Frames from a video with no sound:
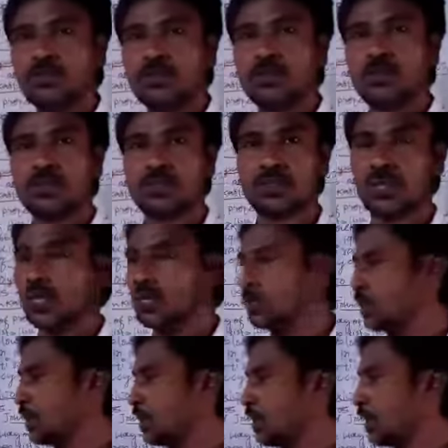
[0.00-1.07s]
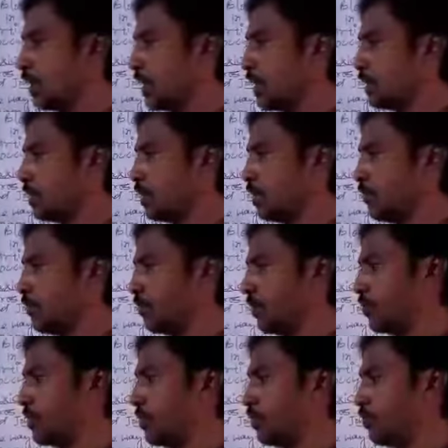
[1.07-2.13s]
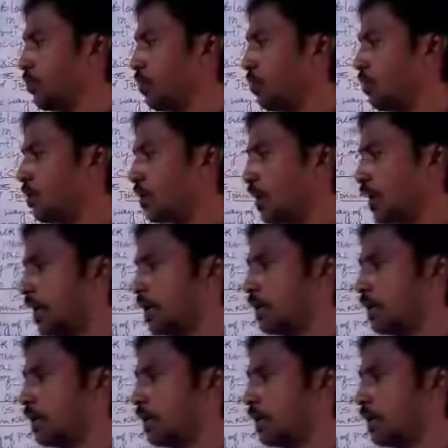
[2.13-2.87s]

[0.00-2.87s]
which started in 1954